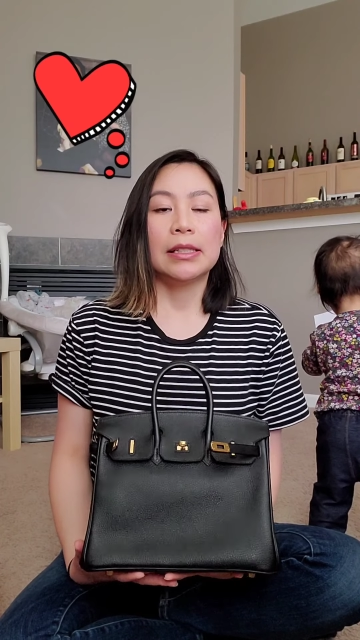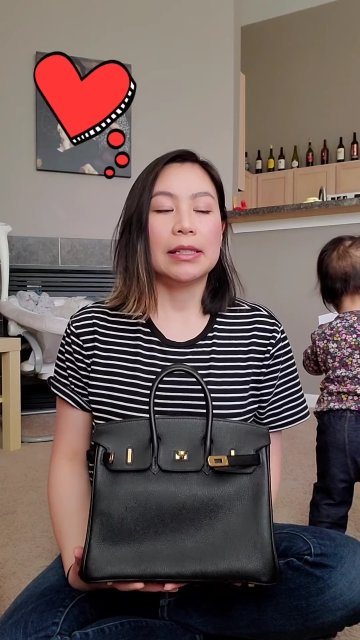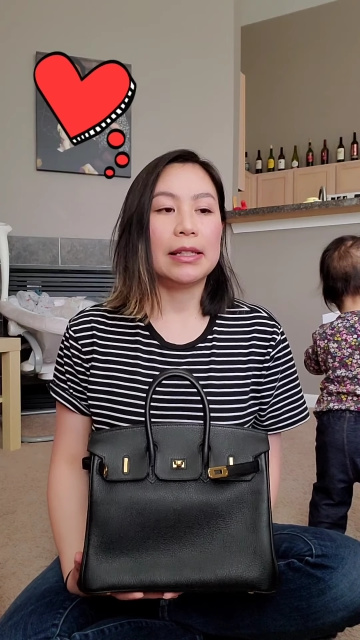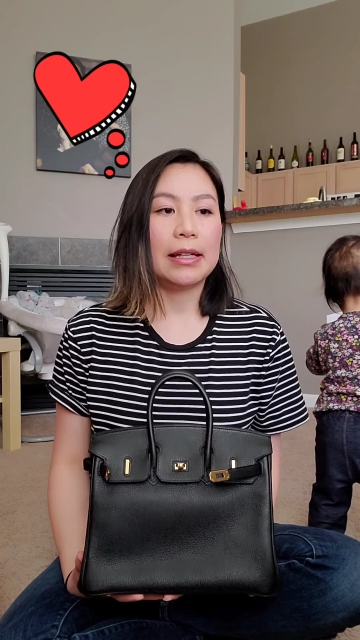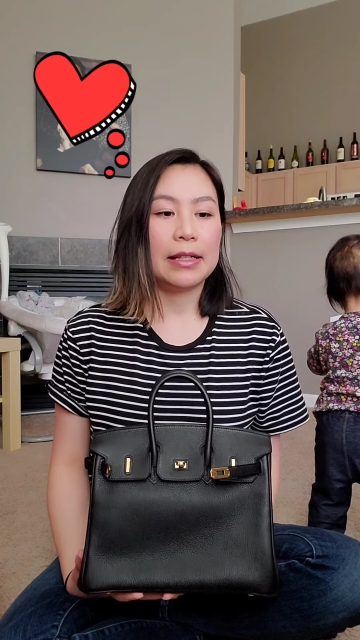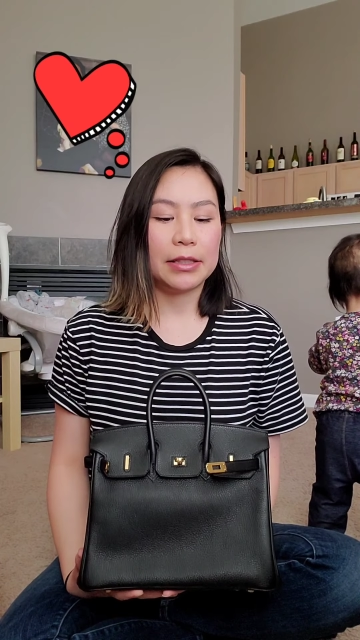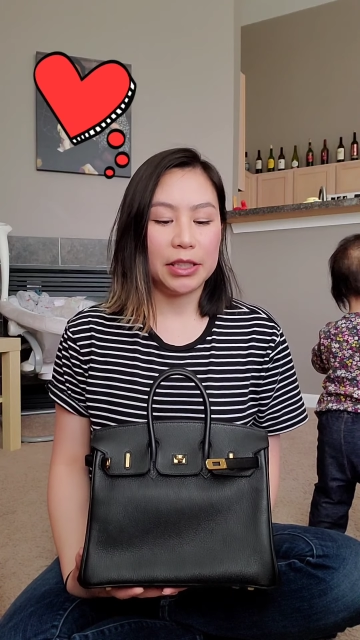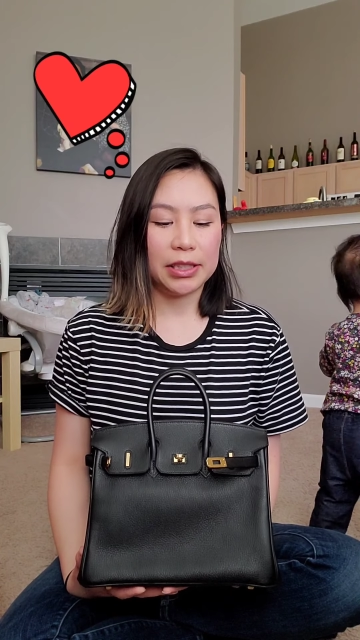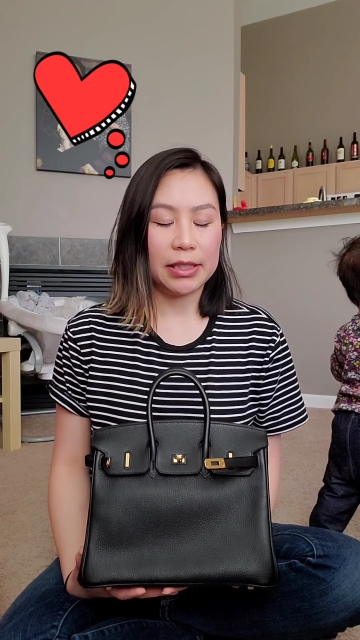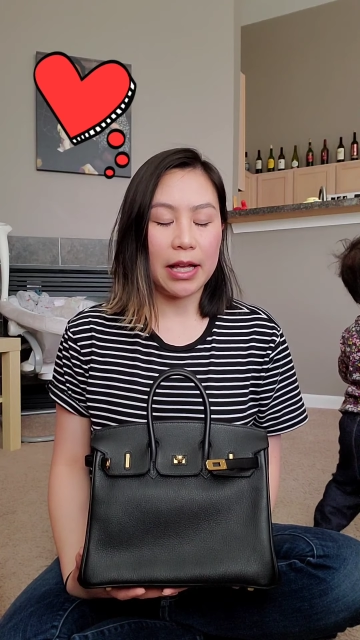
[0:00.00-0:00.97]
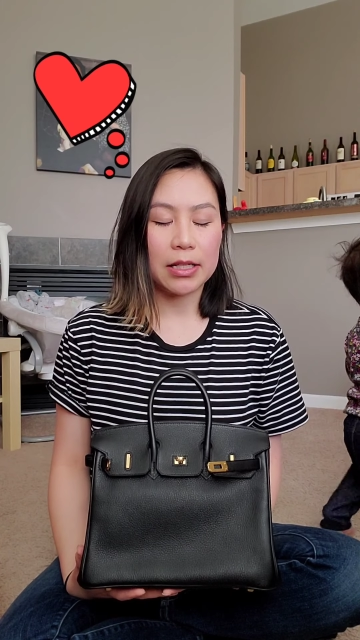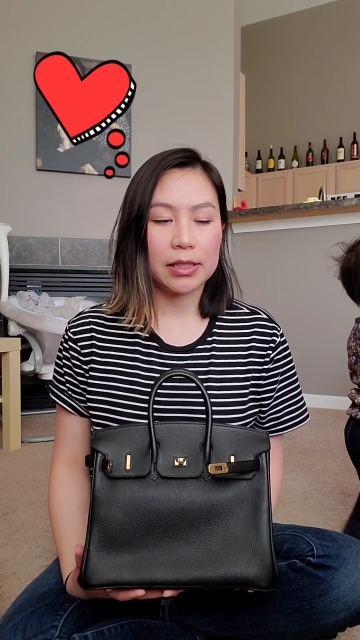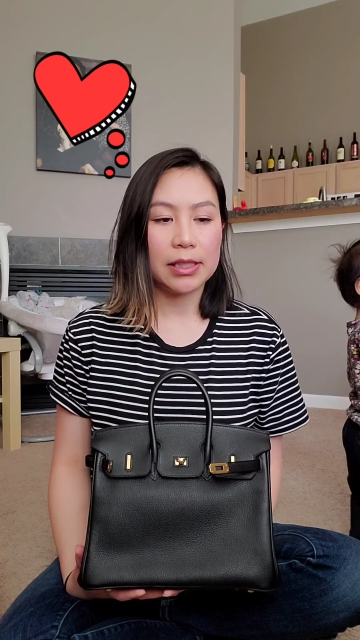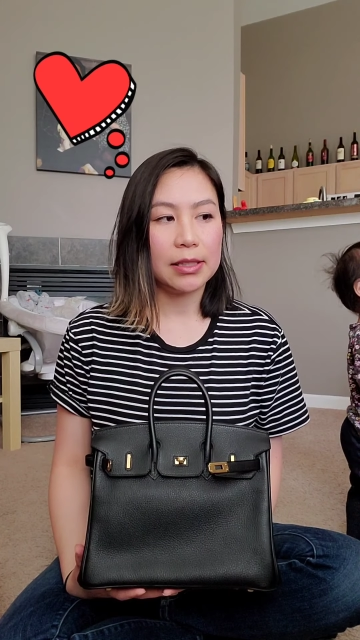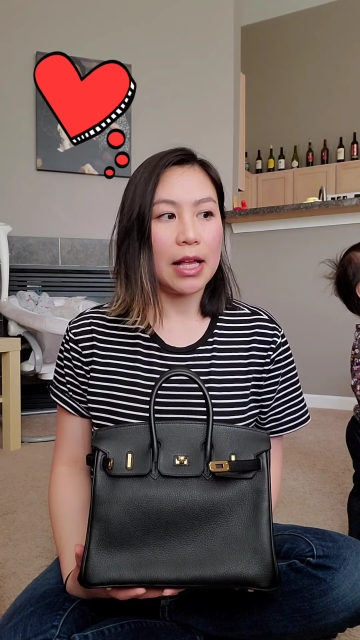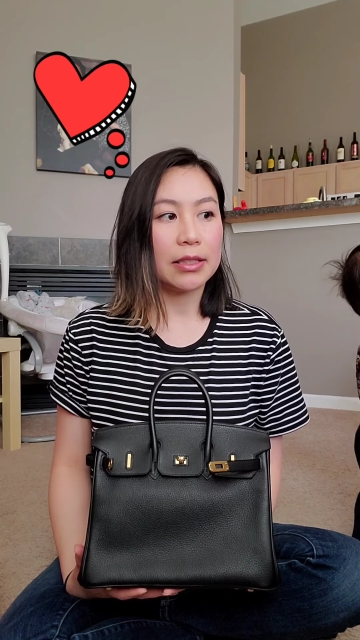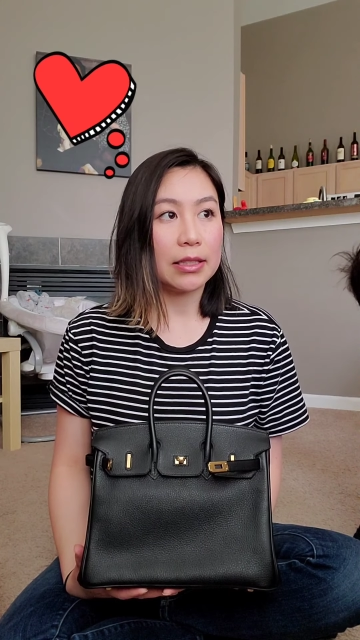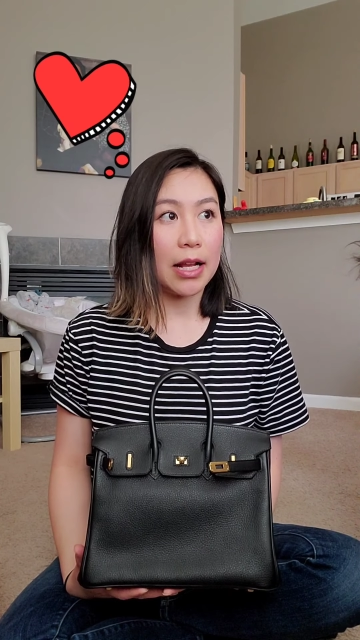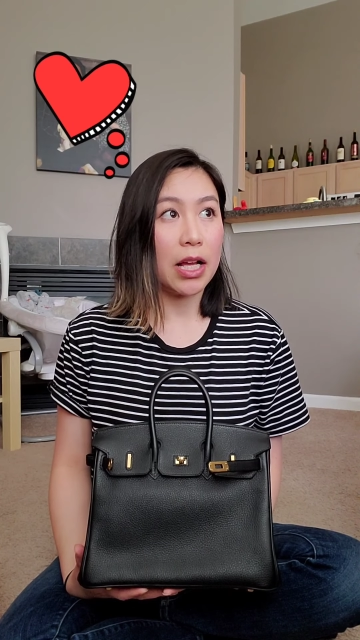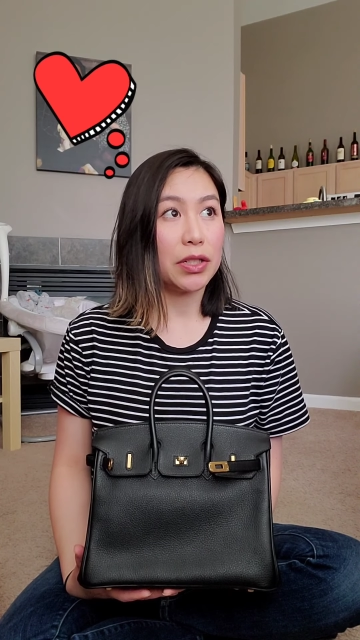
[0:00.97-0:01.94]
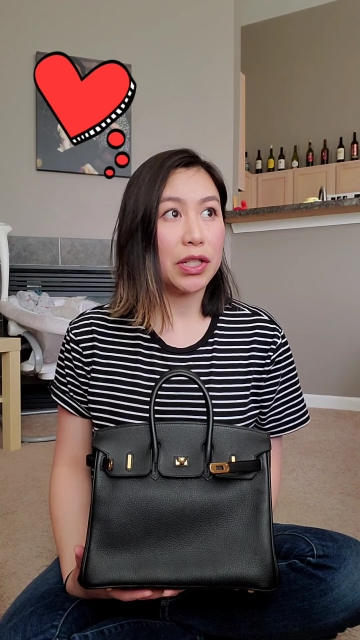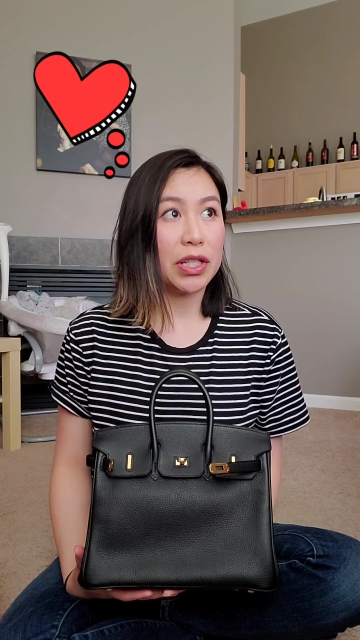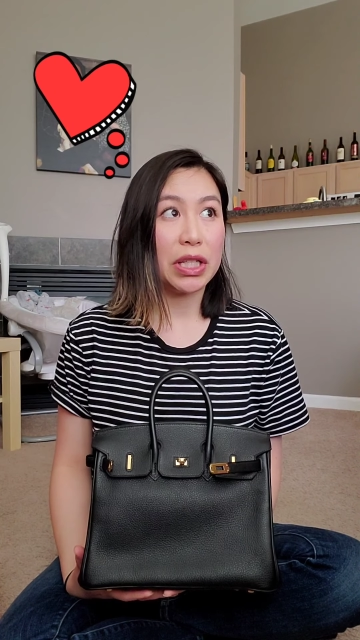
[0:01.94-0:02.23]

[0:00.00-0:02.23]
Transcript: And she's like $6,900.